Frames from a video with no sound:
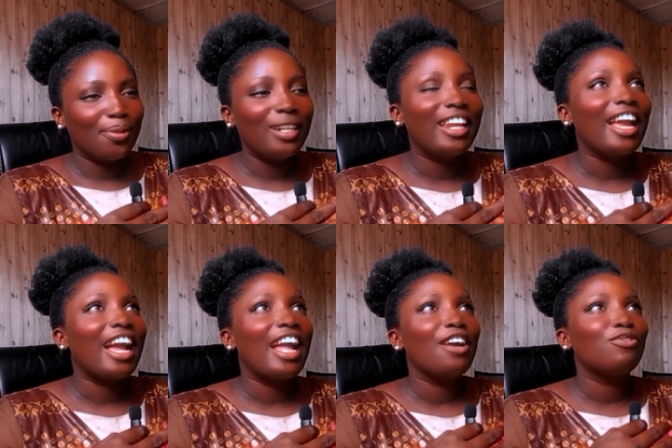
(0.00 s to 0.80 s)
Like,
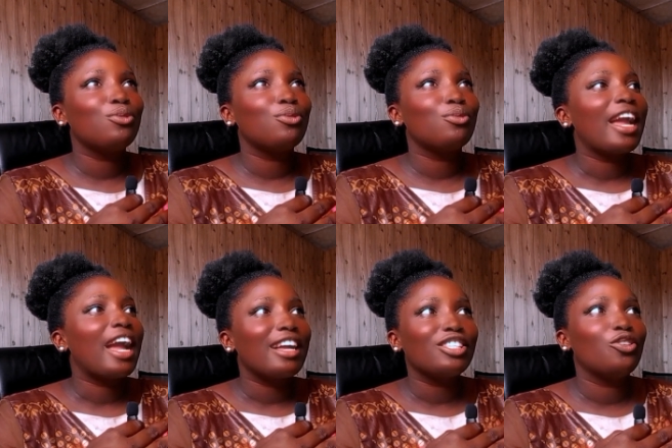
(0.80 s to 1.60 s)
I have to, like,
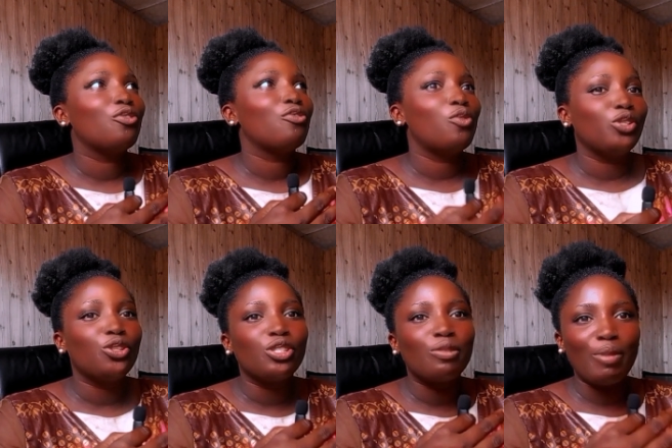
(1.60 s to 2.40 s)
ask a lot of
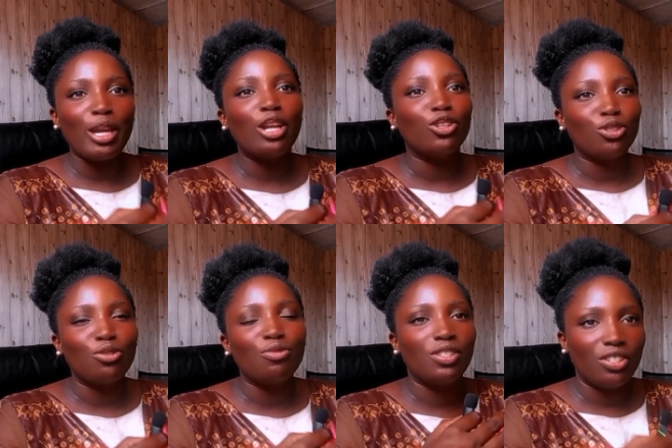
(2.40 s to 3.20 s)
questions, make a lot
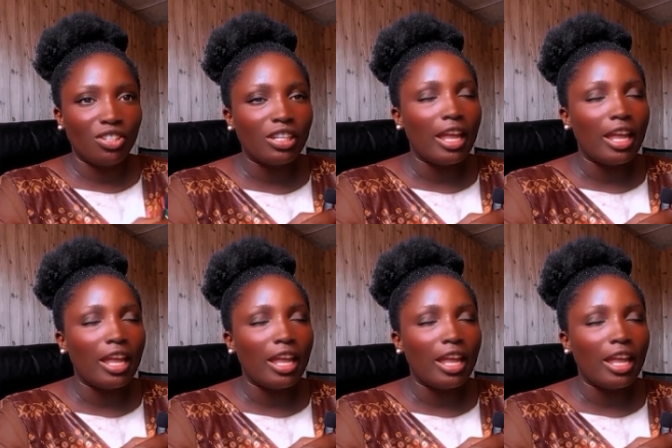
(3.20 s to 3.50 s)
of research.